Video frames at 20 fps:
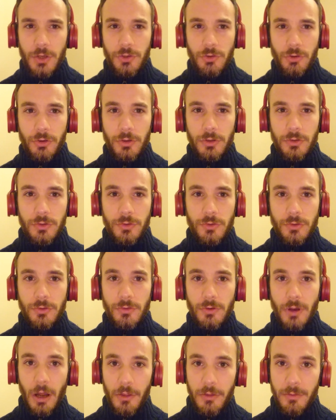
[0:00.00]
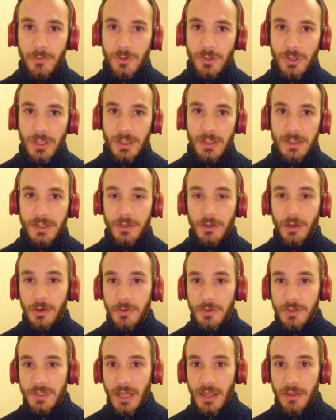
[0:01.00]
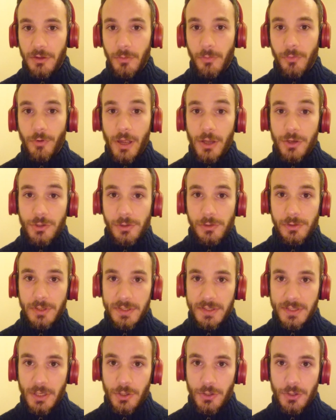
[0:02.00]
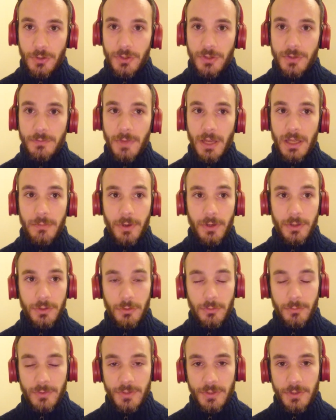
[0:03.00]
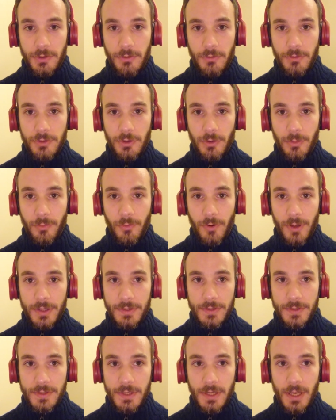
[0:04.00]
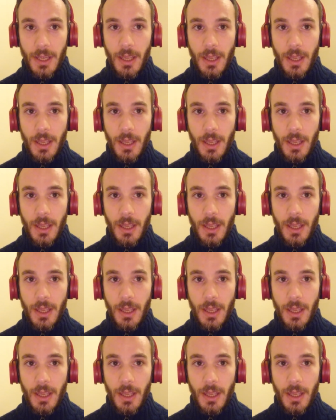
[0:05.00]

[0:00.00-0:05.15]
talking to other machines that understand the operational decisions made by human security operators.